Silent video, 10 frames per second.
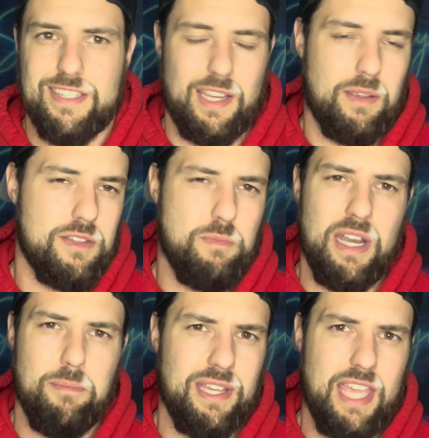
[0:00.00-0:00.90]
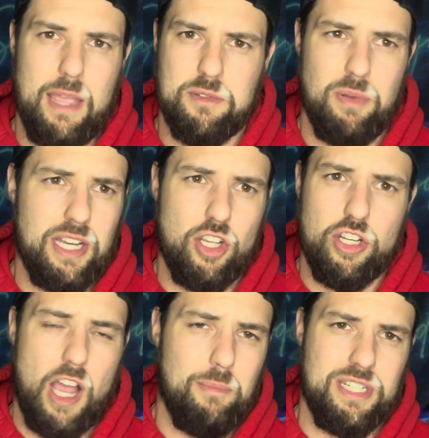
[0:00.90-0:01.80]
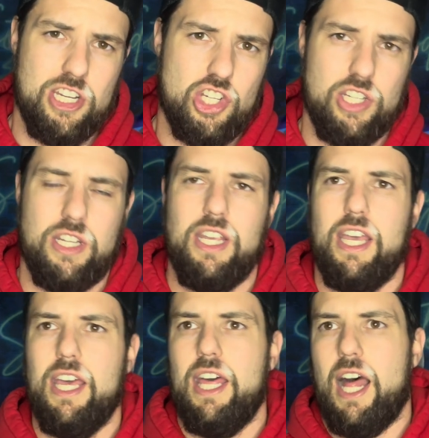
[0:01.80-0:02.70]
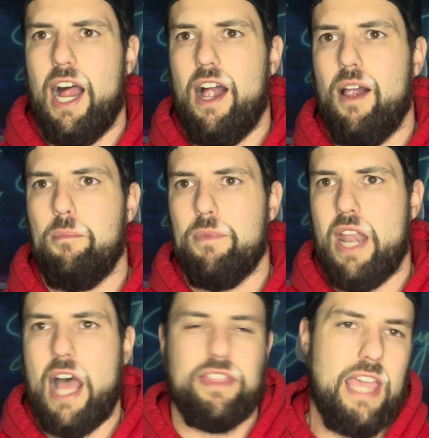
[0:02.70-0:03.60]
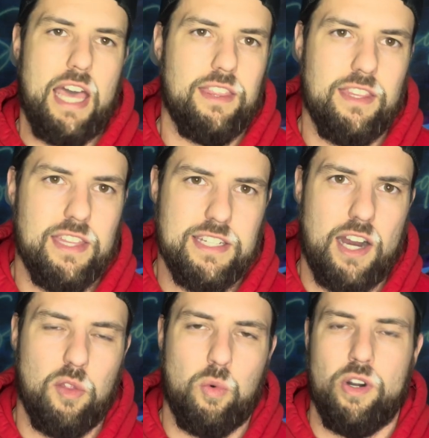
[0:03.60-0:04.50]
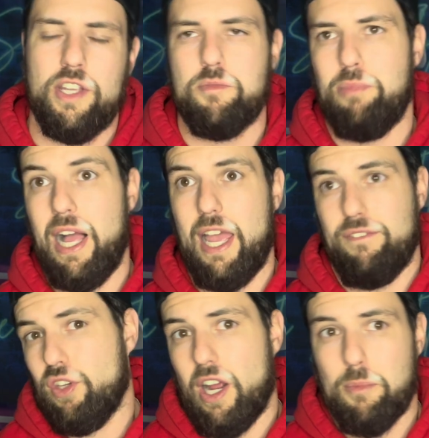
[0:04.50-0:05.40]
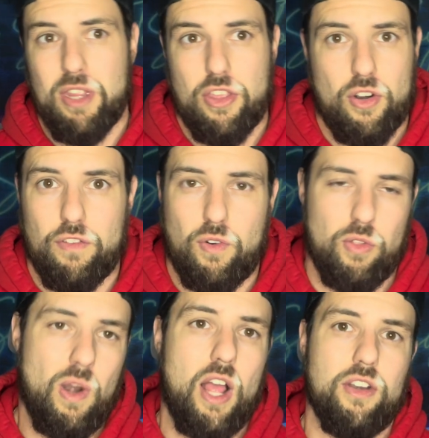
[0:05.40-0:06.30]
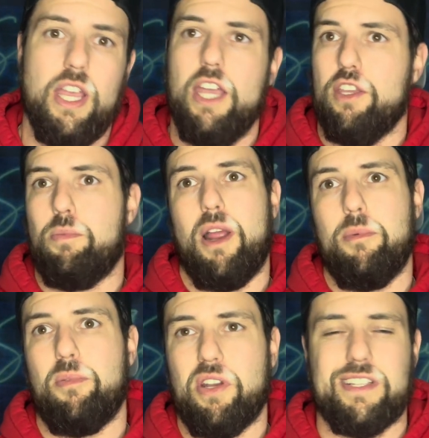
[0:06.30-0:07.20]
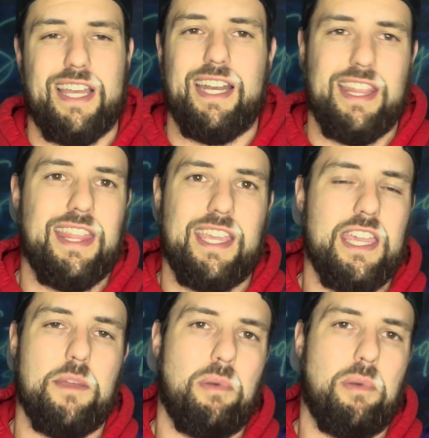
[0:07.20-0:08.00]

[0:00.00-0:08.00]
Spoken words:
like he's been in big games, played good competition. Not the athlete that Tyler Warren is, but if you got him in the 3rd or 4th round, you'd probably be pretty excited. I think he could